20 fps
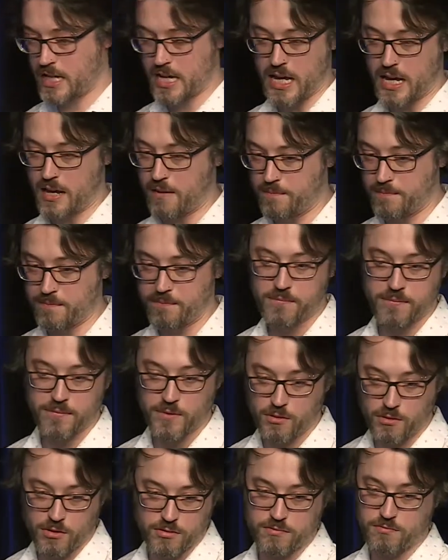
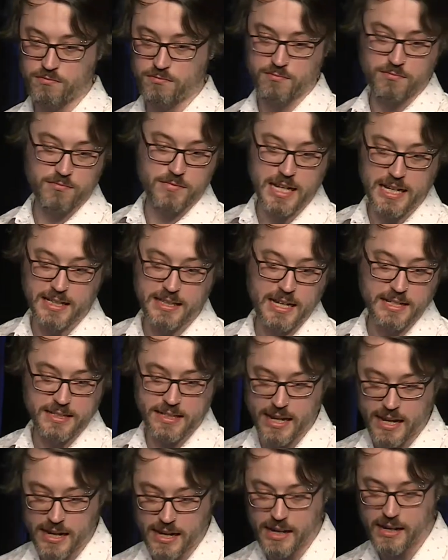or take that
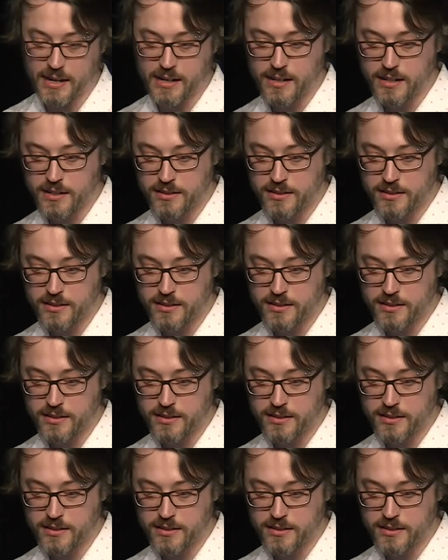data,